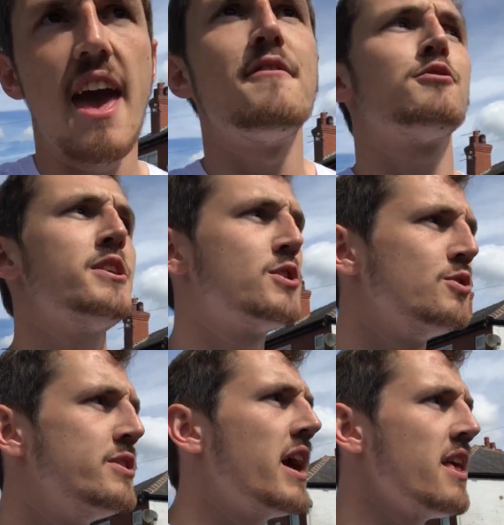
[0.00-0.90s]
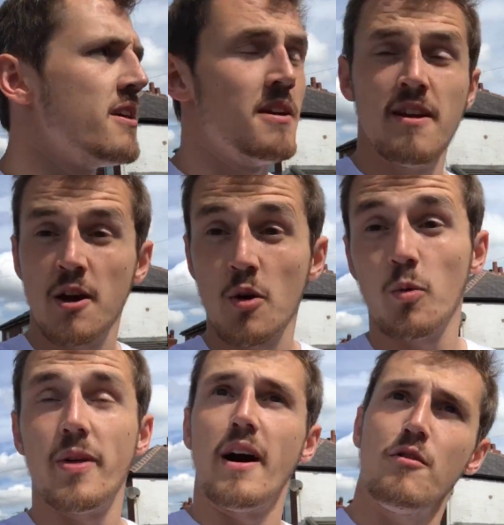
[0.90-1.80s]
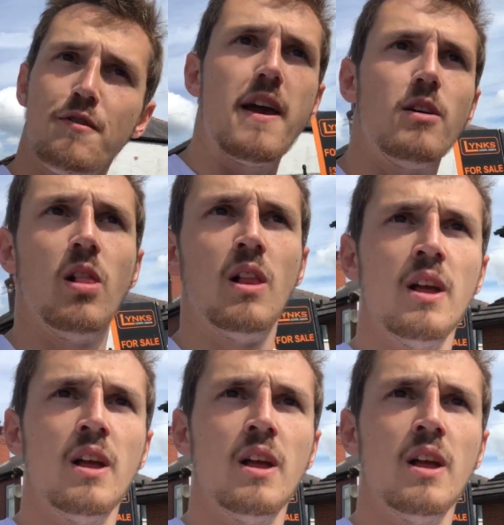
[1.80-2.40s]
Every Sunday, without fail,